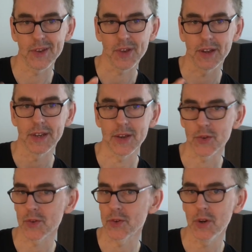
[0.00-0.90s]

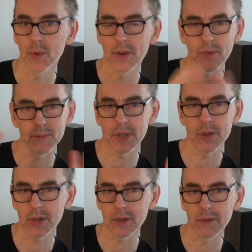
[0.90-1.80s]
ideas, because, you know, whenever I'm
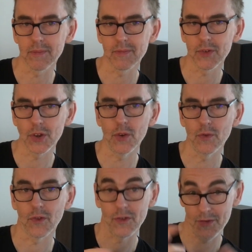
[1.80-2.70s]
teaching
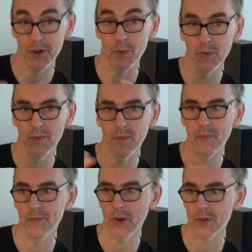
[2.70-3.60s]
students, you know,
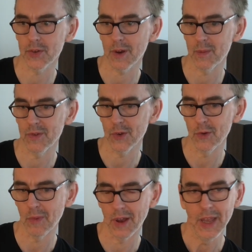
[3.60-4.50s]
via Skype and
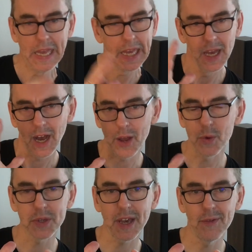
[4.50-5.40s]
Zoom, I
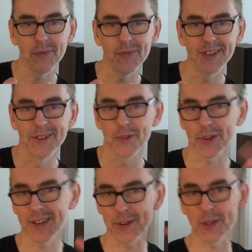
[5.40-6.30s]
always have, you know, there's
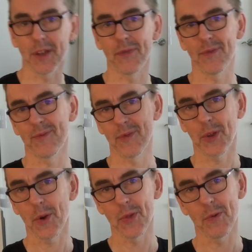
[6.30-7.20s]
a ton of stuff
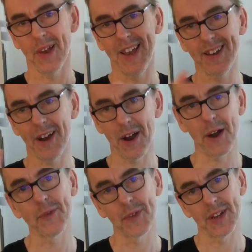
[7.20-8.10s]
going through my head
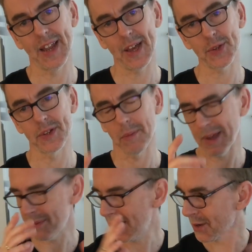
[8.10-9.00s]
after the lesson. I'm
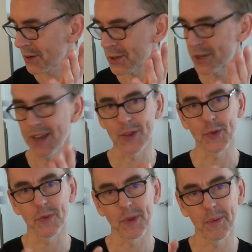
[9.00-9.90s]
like, man, I got to share this
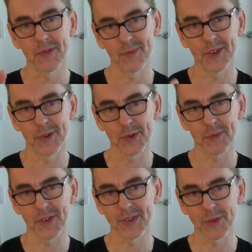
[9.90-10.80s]
with some of
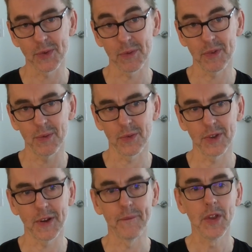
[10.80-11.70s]
these things with some people,
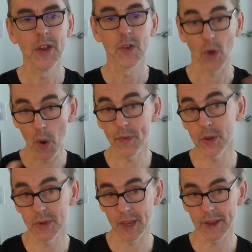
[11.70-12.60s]
you know. So hopefully
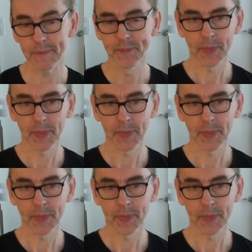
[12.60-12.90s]
you dig it.